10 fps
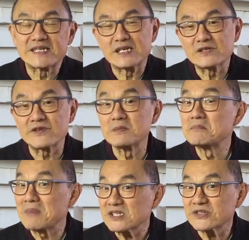skills from a
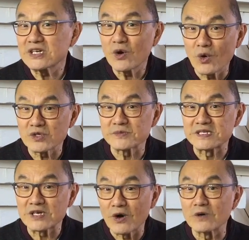mustering horseman
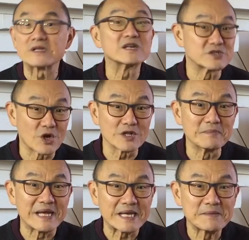called Dollar
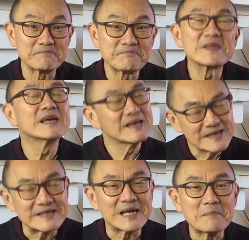Mick.
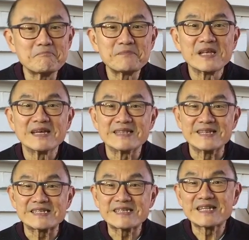Yep,
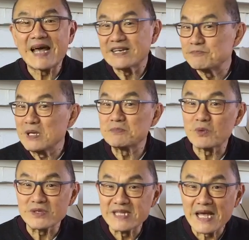this is the land of people
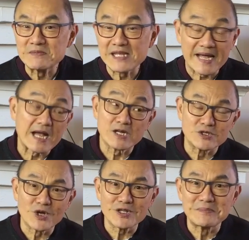with names like
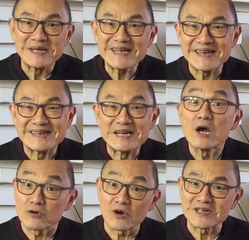Dollar Mick and
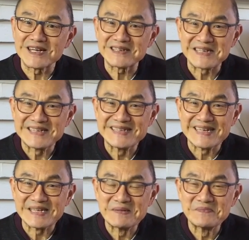Crocodile
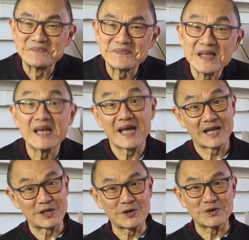Dundee.
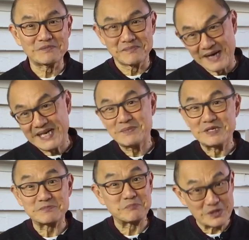Hello, my name
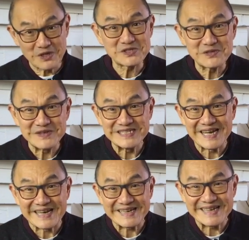is Bootlosophy
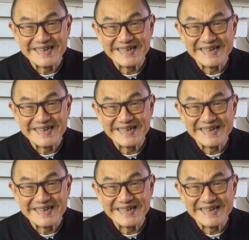Teg.